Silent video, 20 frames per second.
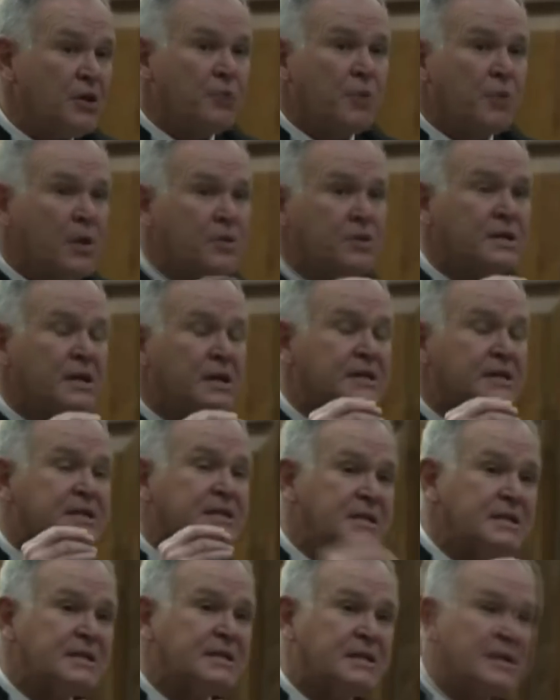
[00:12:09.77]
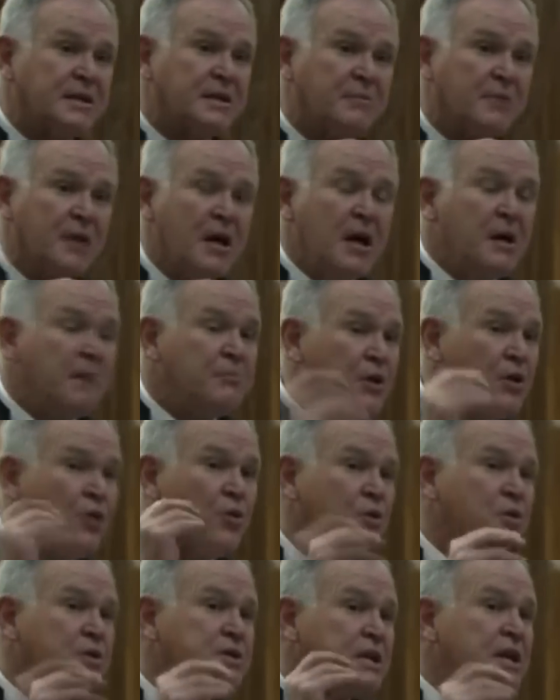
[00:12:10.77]
It would assist him.
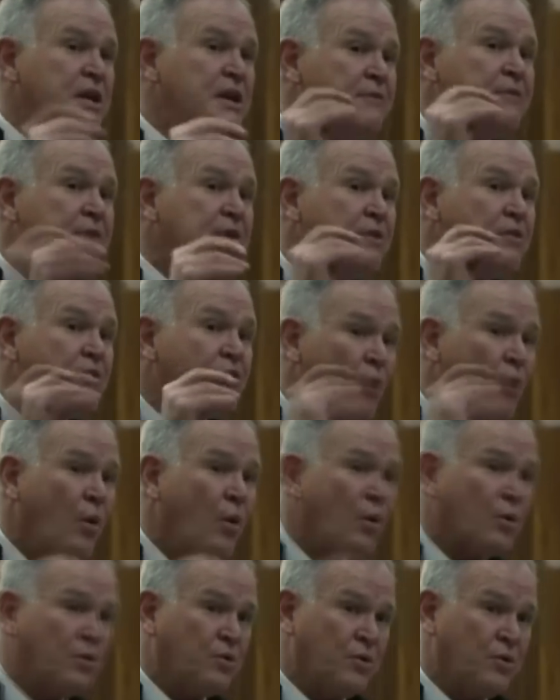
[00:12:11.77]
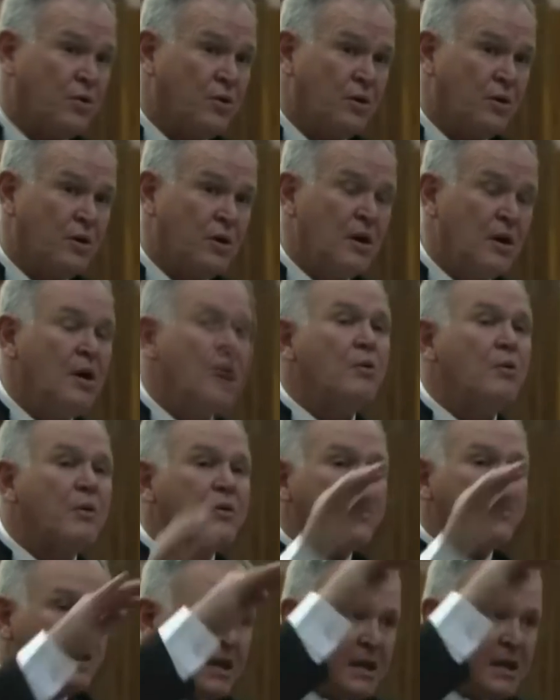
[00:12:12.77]
Because if he thought
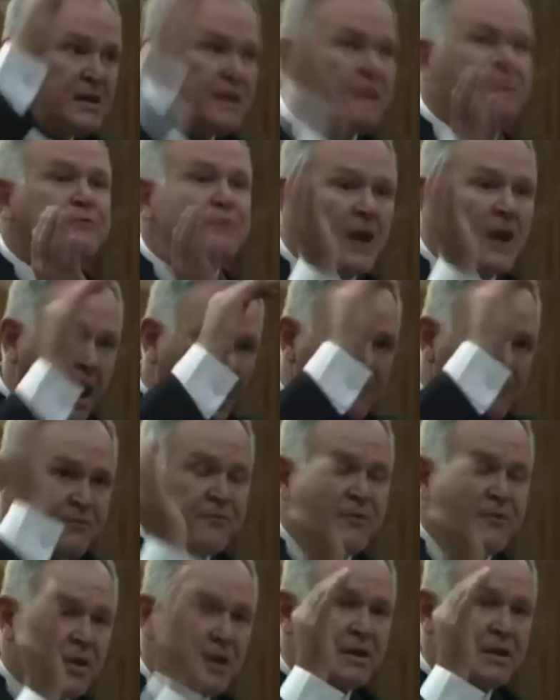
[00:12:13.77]
within the time,